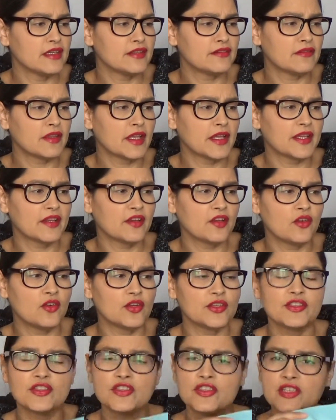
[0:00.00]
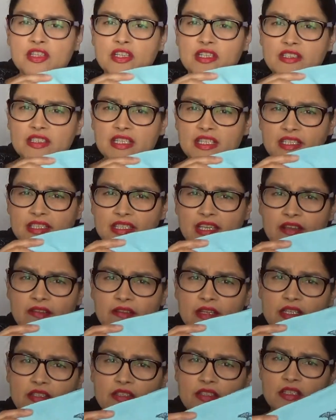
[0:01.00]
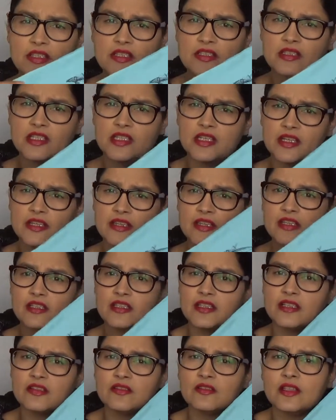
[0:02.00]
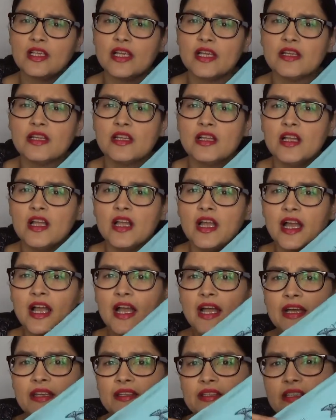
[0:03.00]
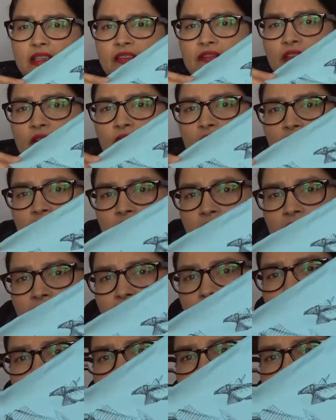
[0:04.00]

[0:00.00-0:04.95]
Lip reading: like cotton jersey, terry jersey I think they call it, and if you look at it,